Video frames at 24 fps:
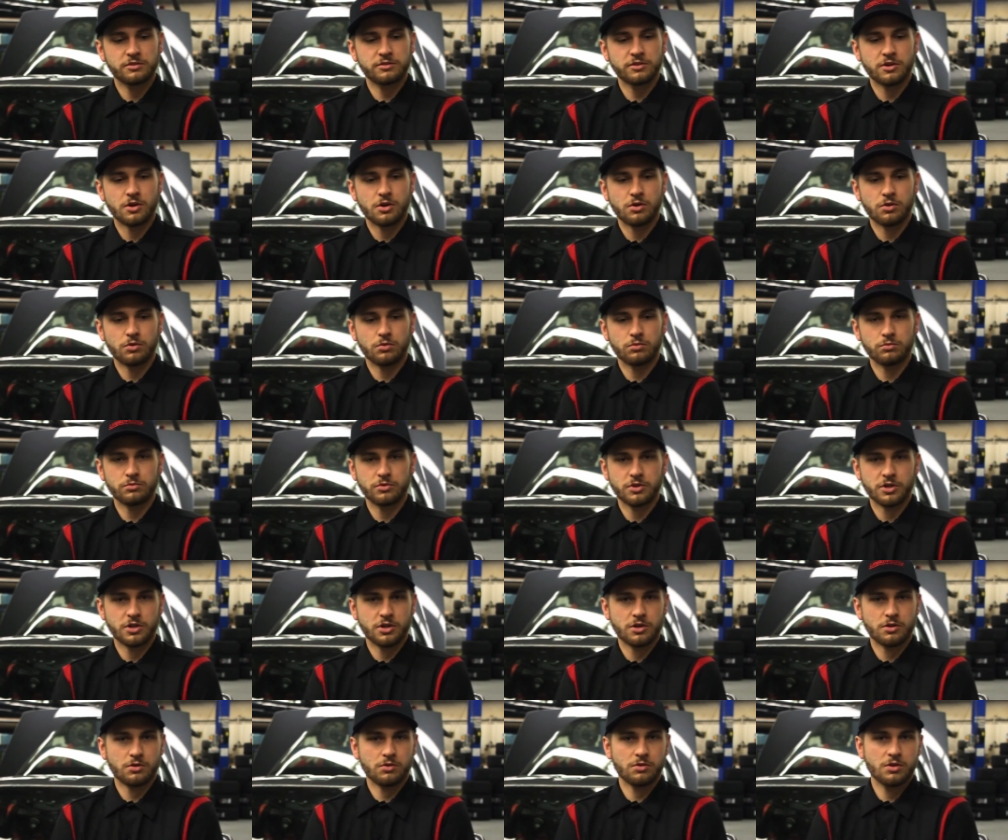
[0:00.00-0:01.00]
So,
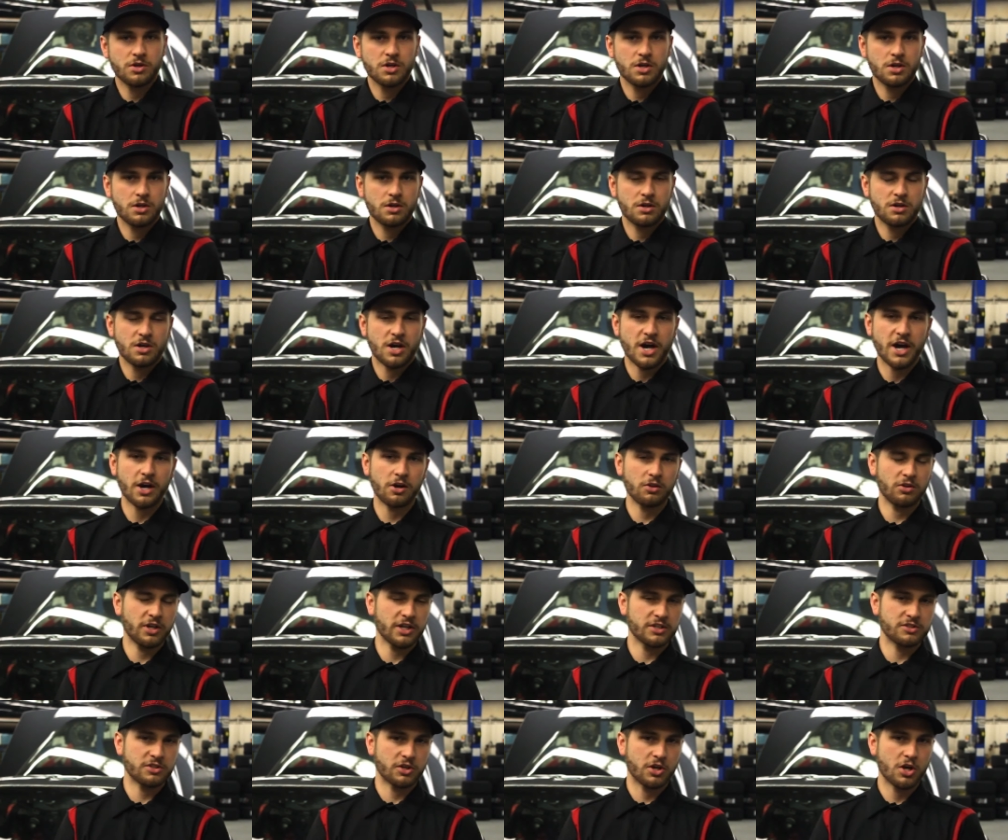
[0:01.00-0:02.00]
you know, I
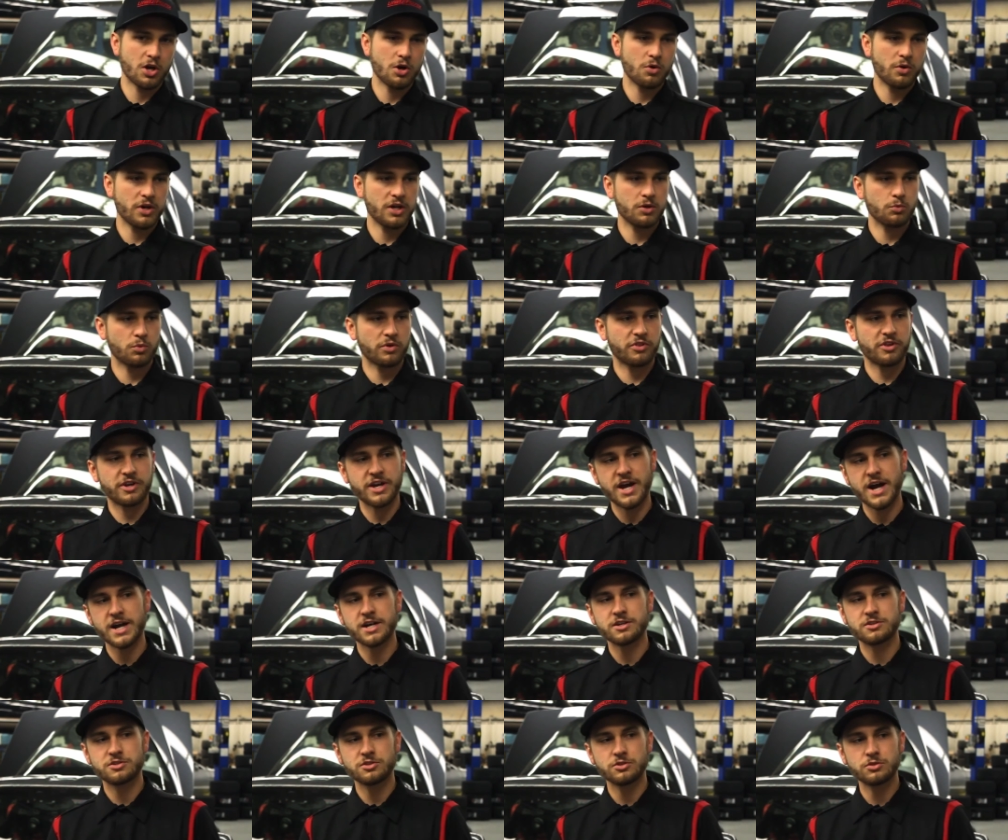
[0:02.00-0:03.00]
don't like to go in with an
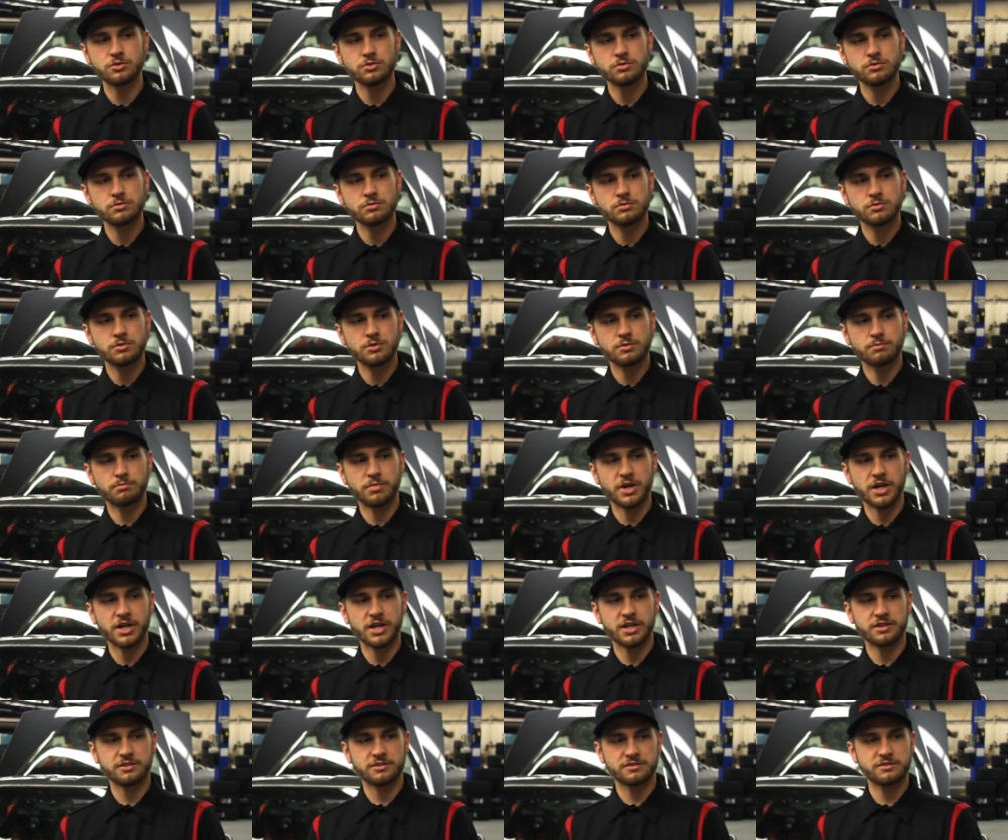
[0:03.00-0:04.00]
attitude,
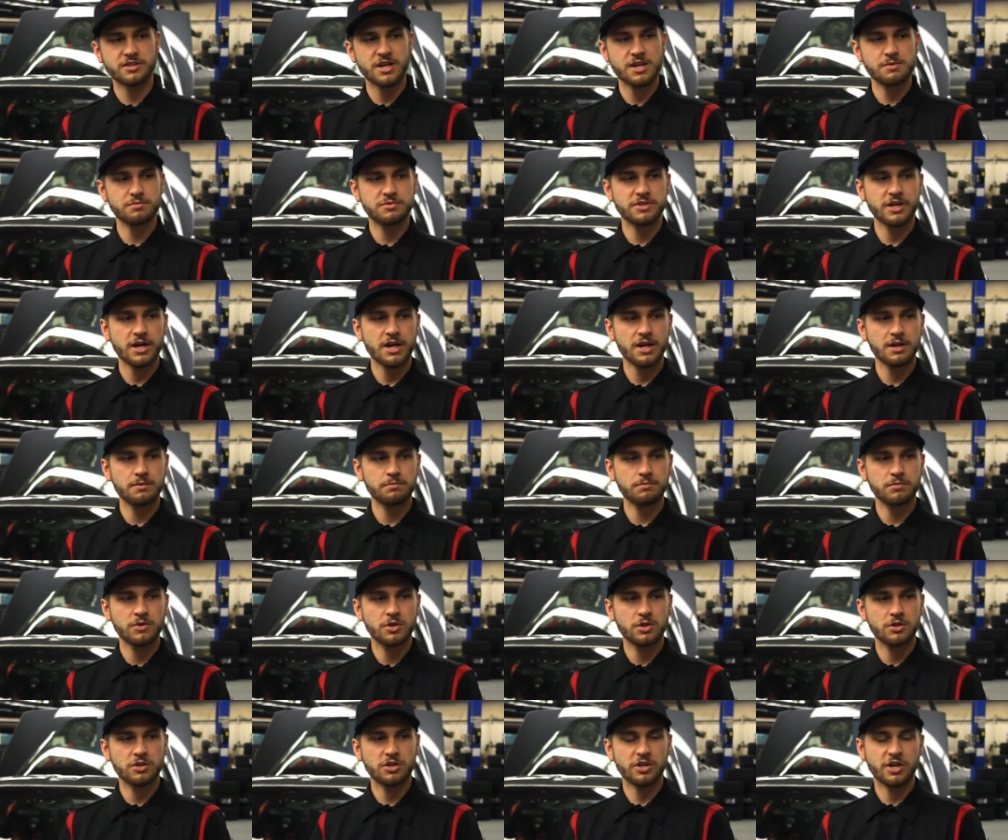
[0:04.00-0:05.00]
but at the same time,
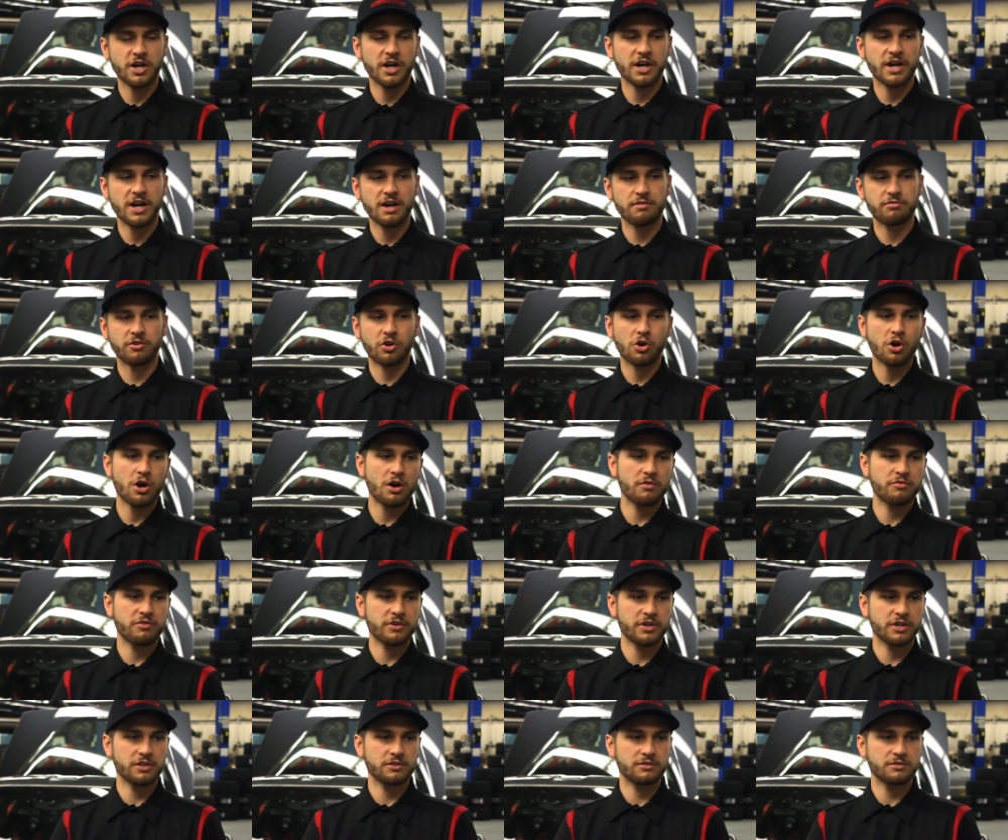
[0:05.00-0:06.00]
you got to have the
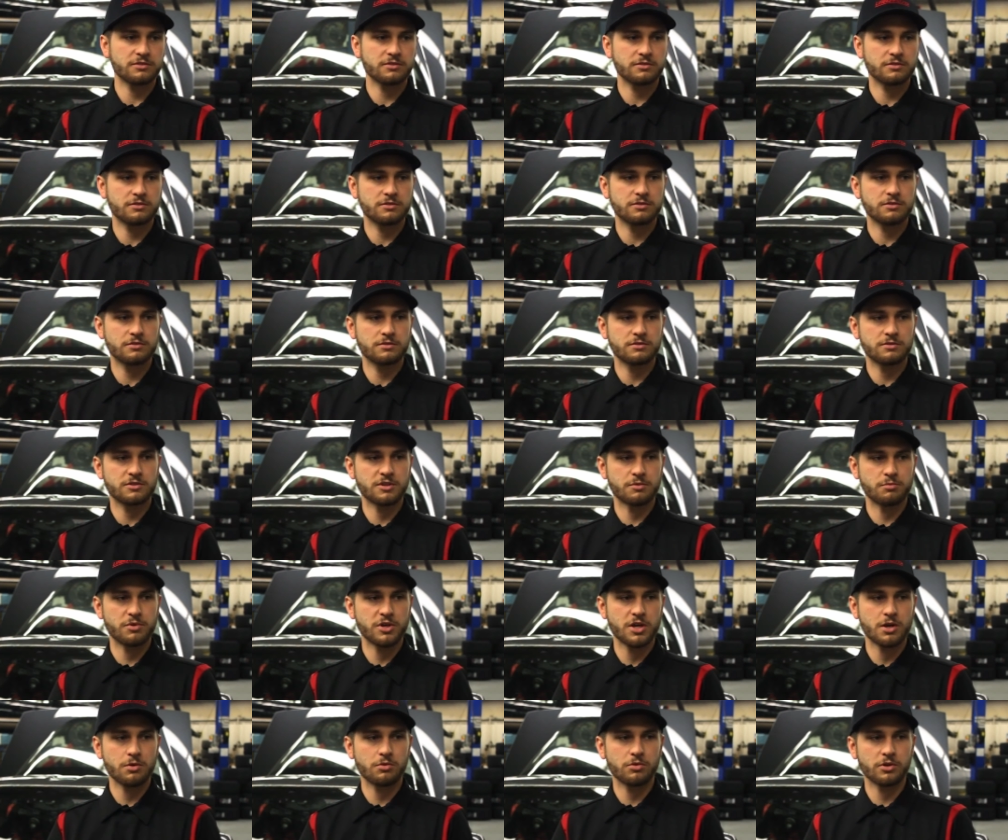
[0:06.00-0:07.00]
confidence to
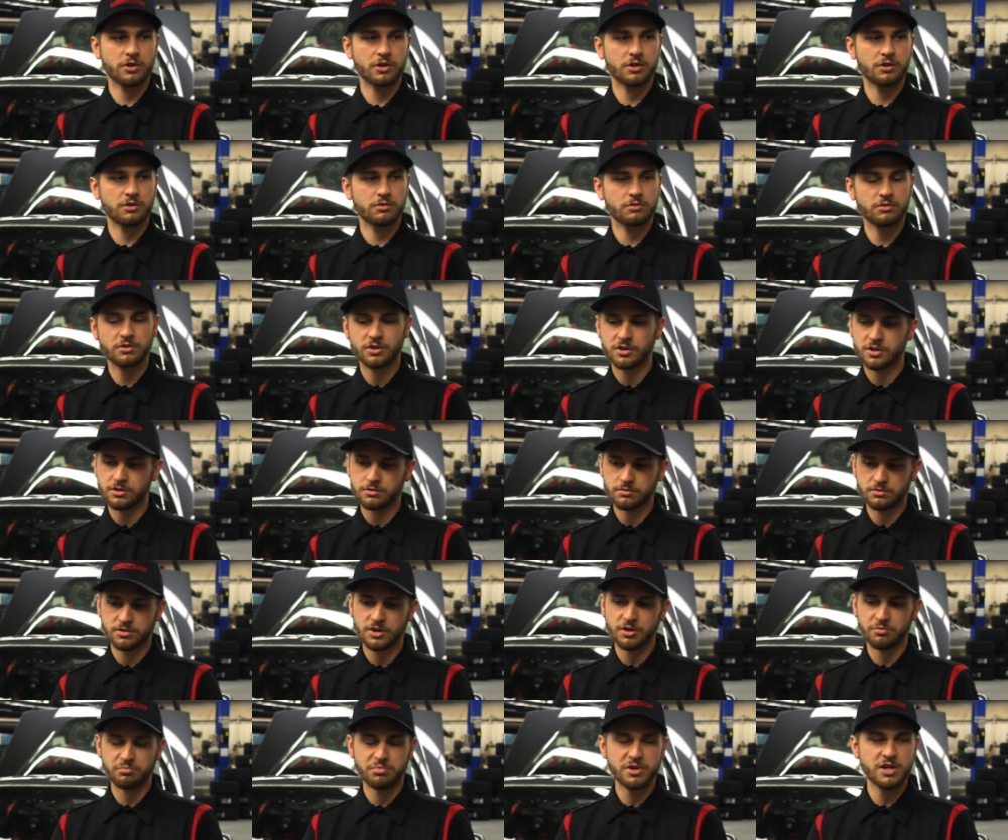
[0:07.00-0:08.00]
be able to
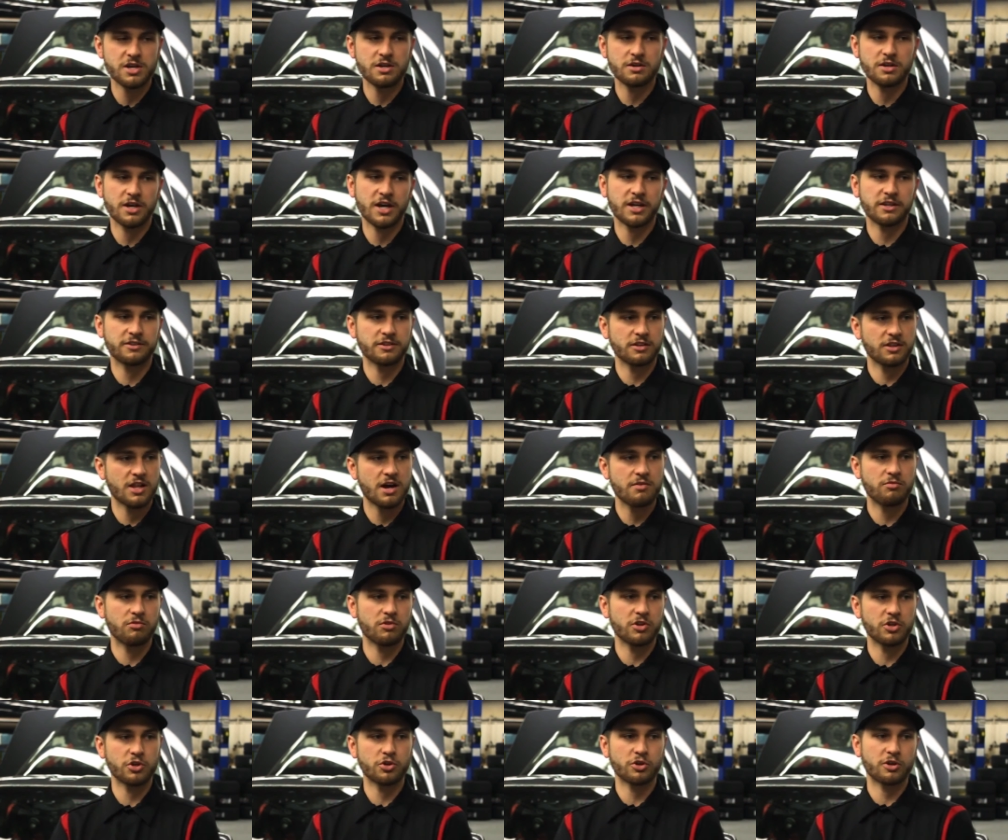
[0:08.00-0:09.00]
compete at the
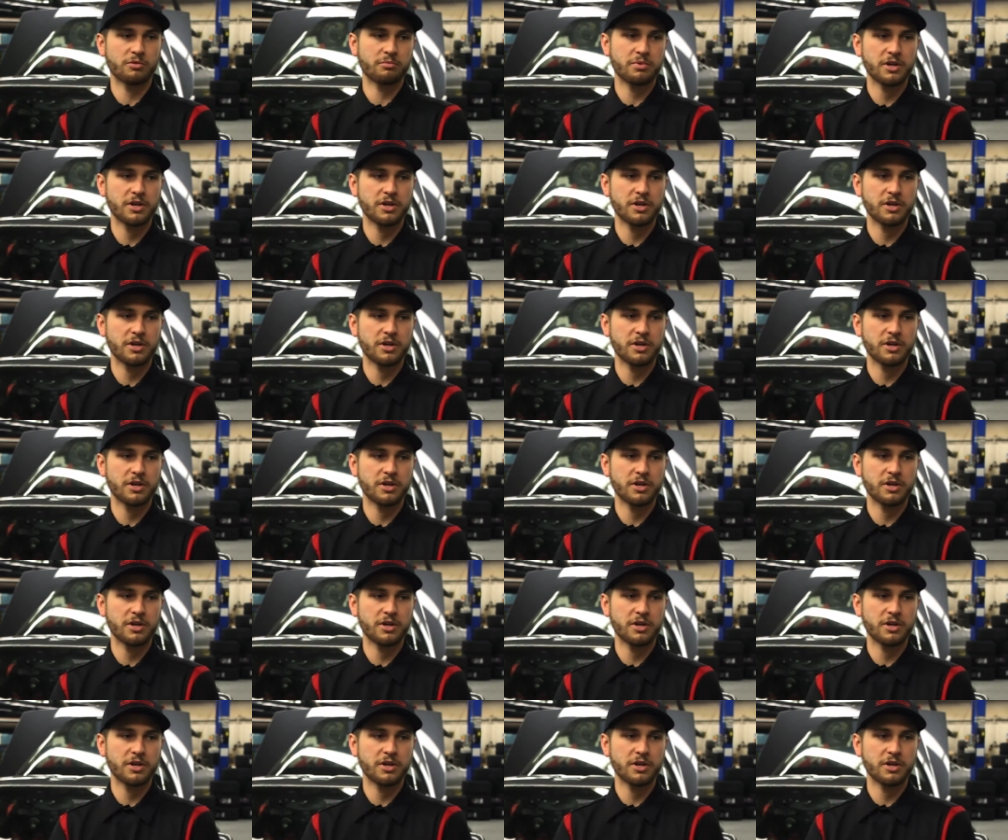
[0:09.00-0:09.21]
level that you're